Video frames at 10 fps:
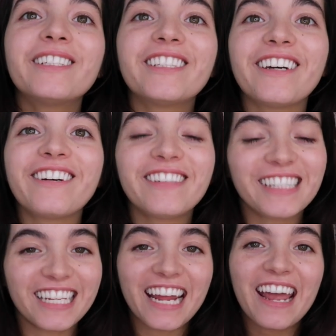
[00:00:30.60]
So
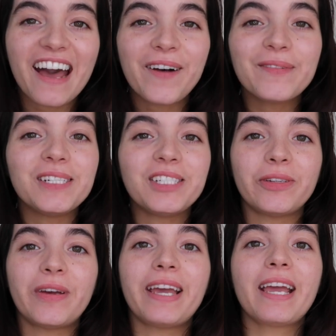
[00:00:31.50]
today I'll be
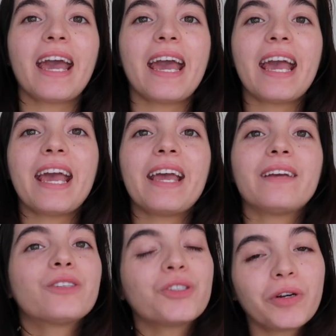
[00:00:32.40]
doing
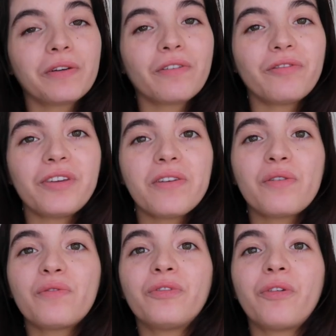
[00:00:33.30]
a short
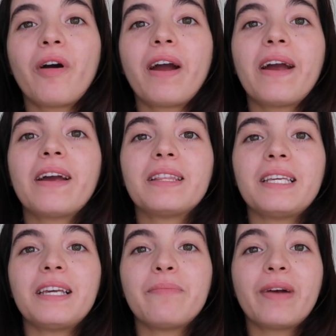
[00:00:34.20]
review for
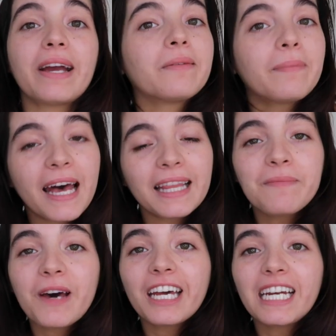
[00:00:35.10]
the brand Bali
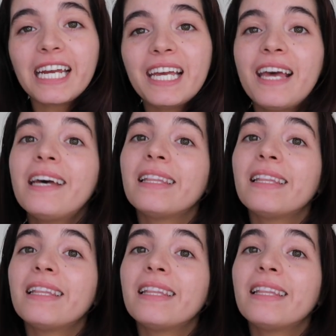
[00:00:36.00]
Body.